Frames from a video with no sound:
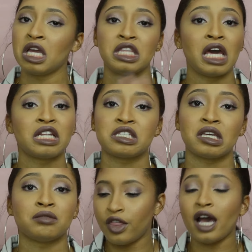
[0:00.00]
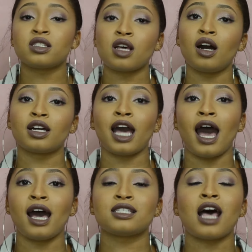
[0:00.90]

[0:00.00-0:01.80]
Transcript: that is it that's all guys